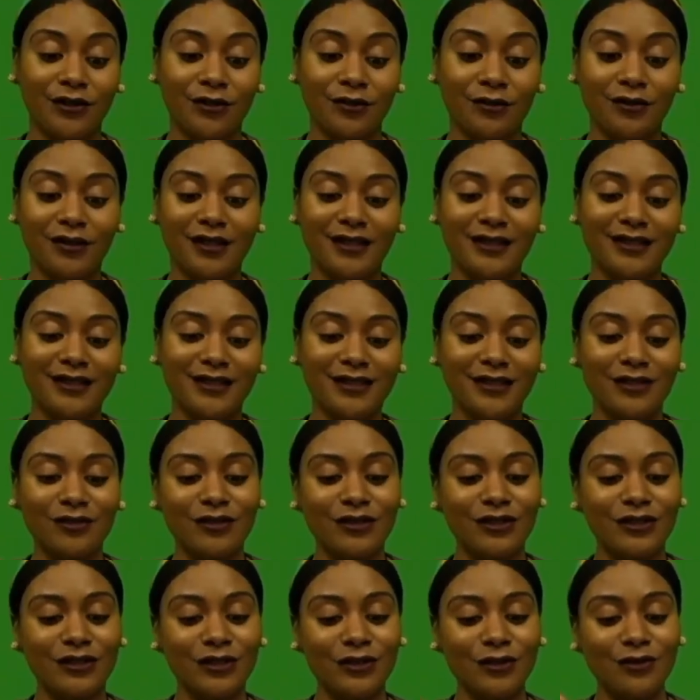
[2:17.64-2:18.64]
this. You
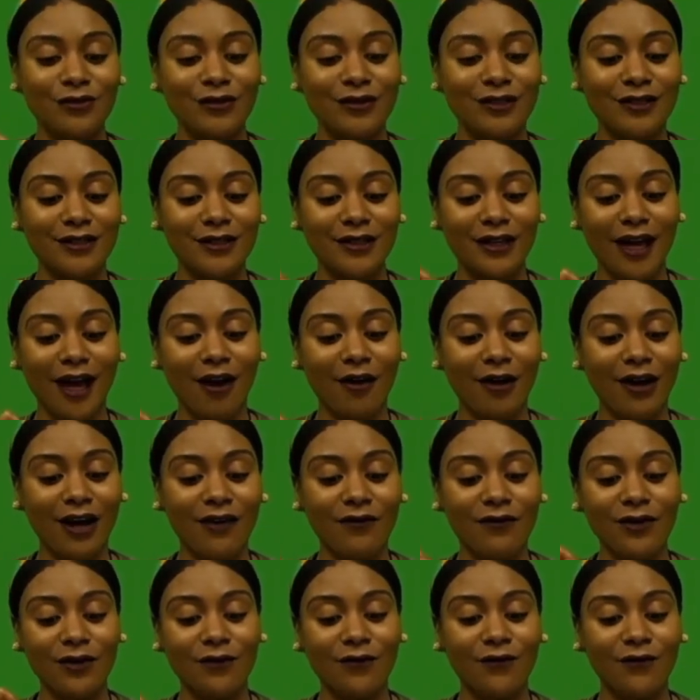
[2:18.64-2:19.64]
just do it however
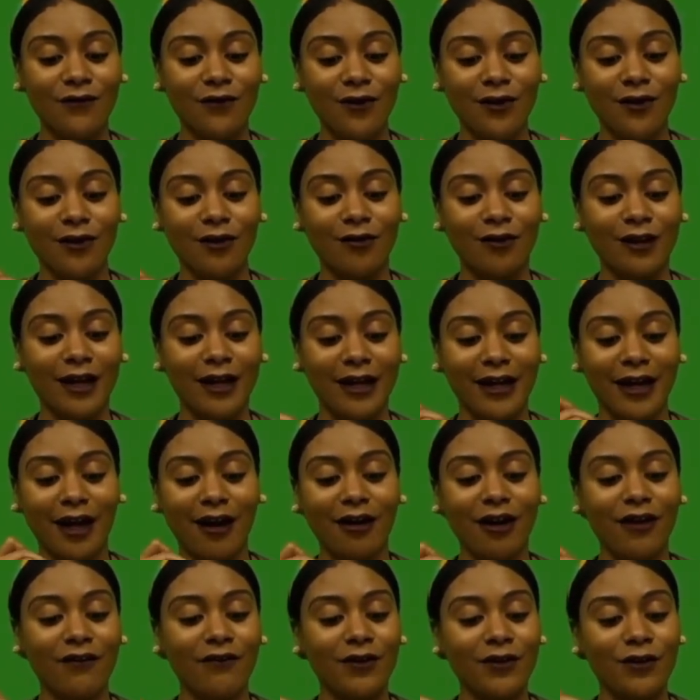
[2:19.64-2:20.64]
you feel, like
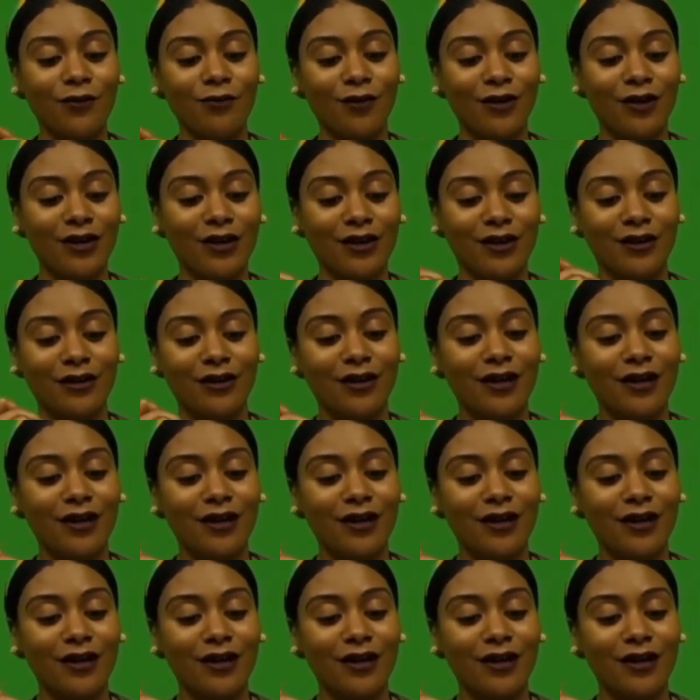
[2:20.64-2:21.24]
however you want to